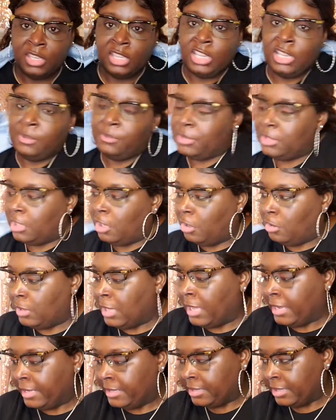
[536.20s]
Yep, so
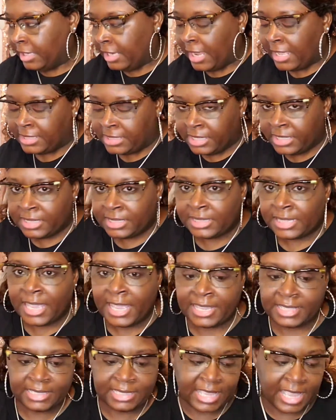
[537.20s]
like I said, I did
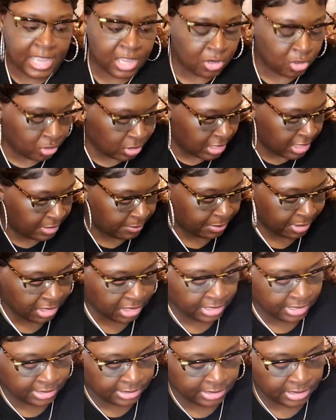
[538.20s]
size down on that
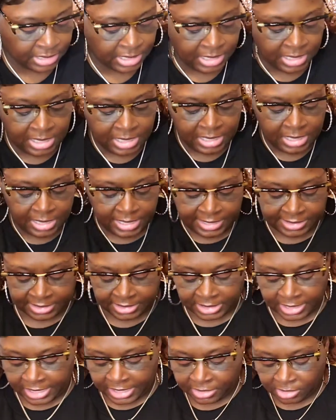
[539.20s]
because it
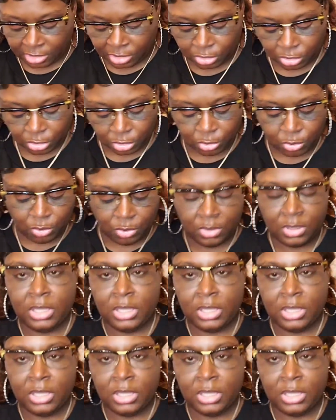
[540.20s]
said two.